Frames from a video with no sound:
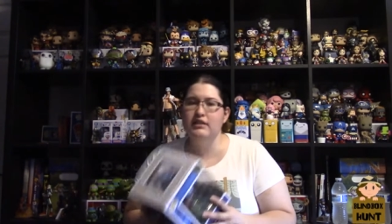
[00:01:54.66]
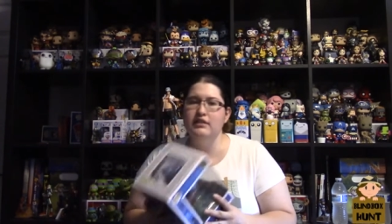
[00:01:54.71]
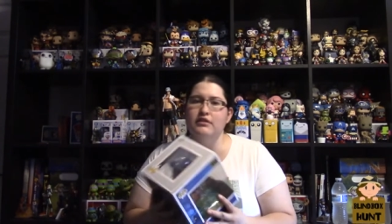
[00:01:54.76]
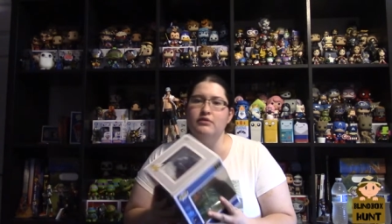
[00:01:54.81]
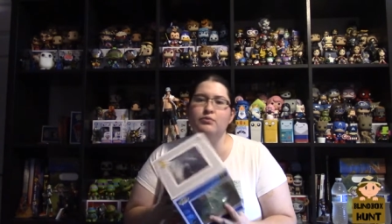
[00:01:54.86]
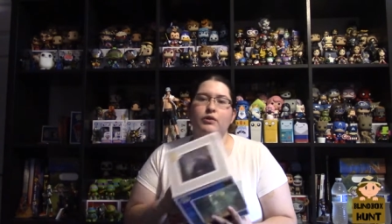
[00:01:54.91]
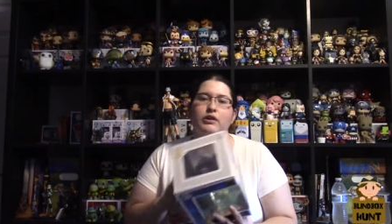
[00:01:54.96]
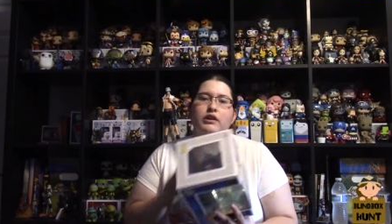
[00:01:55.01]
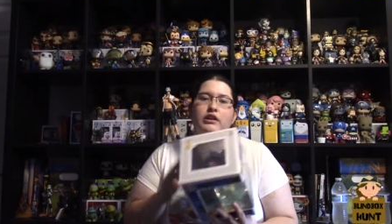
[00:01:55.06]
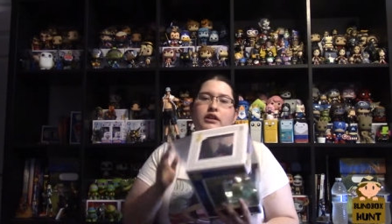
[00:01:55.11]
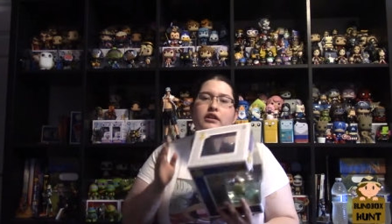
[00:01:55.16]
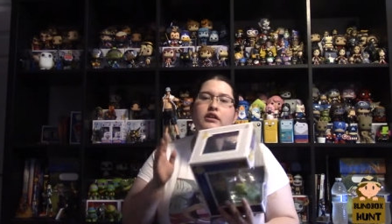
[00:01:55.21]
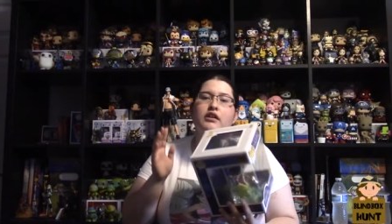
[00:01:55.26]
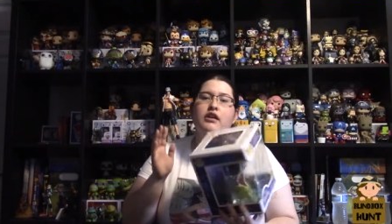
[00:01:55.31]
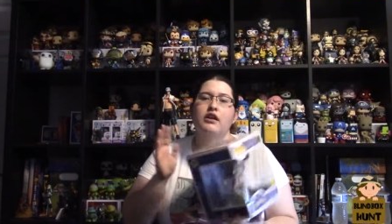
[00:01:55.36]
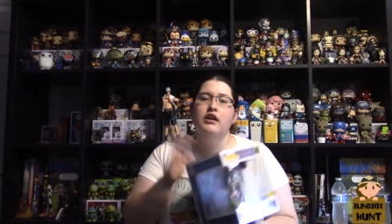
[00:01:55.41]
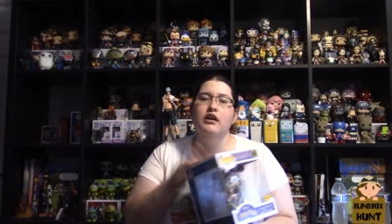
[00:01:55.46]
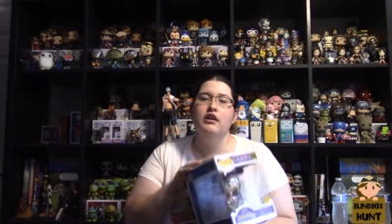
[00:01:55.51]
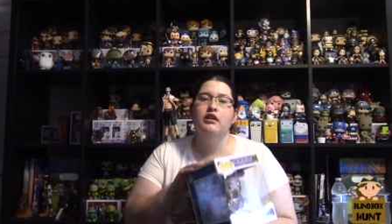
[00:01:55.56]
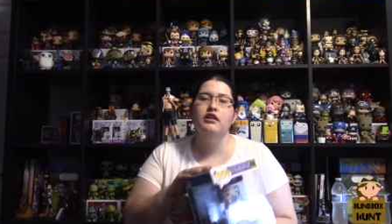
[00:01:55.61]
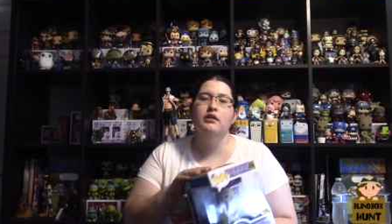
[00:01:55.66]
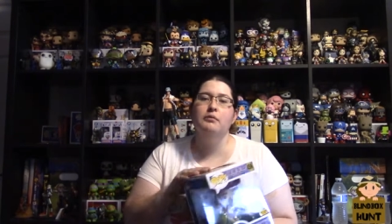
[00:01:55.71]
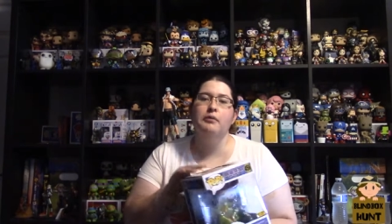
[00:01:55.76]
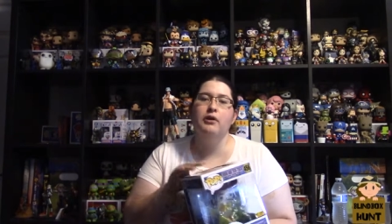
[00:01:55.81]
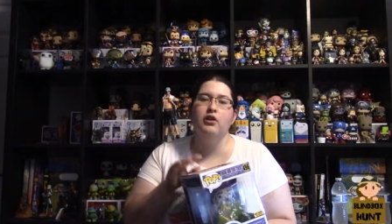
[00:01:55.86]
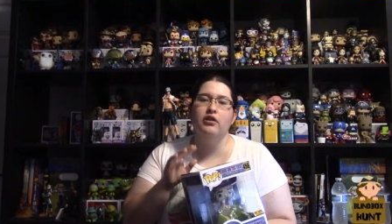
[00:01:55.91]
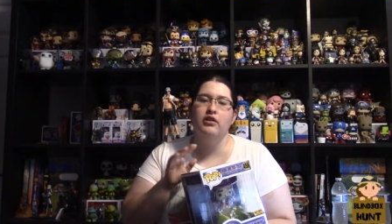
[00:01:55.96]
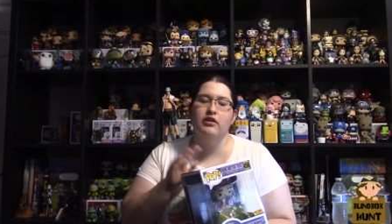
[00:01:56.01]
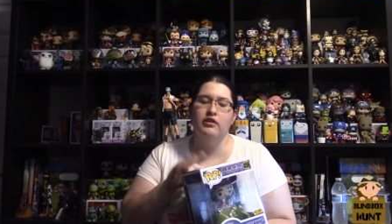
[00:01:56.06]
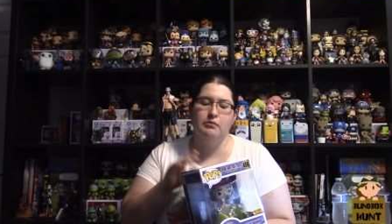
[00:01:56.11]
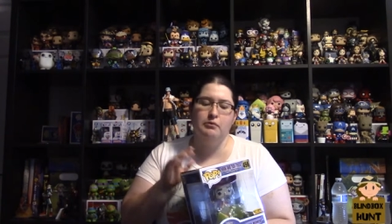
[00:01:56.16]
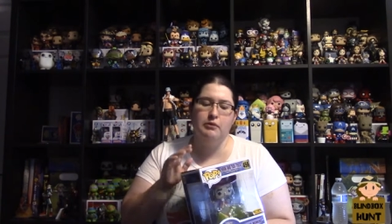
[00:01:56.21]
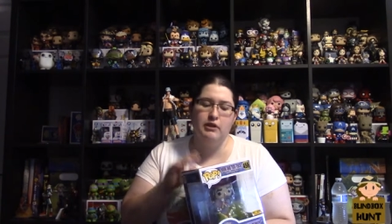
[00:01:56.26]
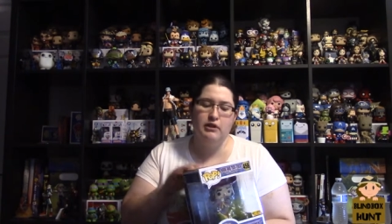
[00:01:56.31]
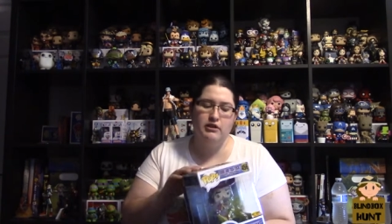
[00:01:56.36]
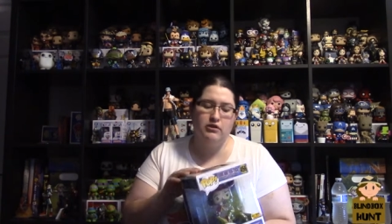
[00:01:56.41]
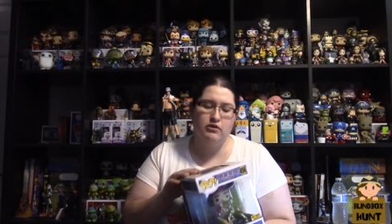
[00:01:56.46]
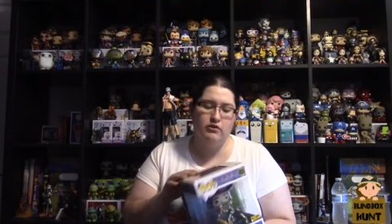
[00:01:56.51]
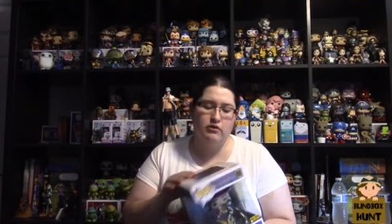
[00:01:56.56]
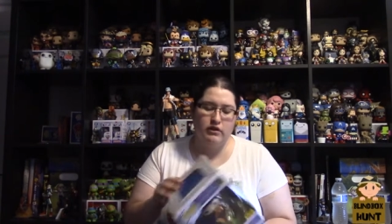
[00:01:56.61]
is where the bulk of the money
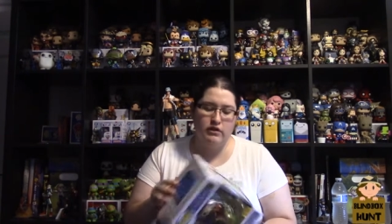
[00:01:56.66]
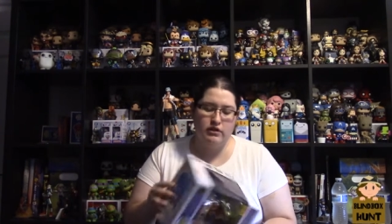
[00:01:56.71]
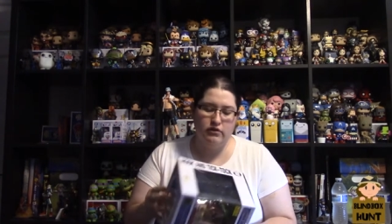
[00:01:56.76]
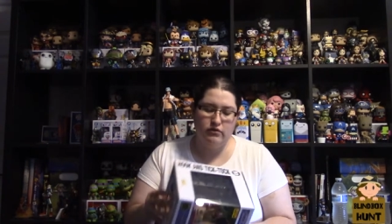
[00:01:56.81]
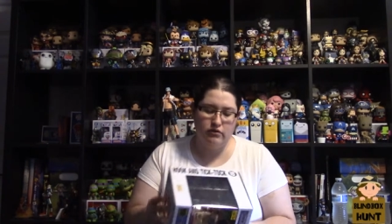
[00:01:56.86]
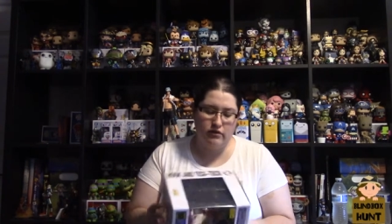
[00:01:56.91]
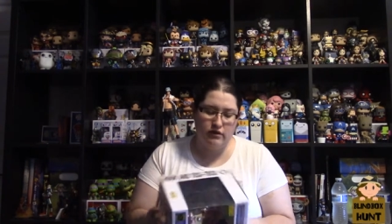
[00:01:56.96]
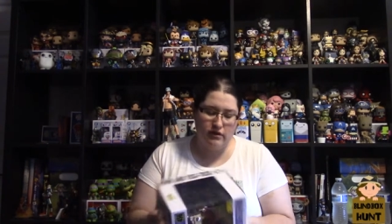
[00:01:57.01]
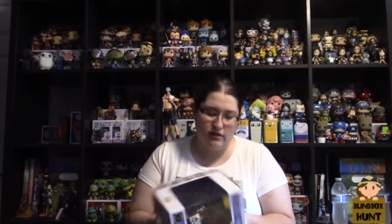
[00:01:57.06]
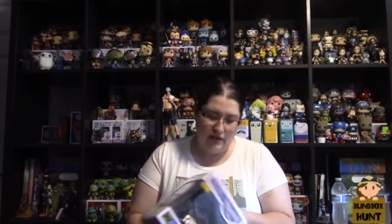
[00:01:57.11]
is going to.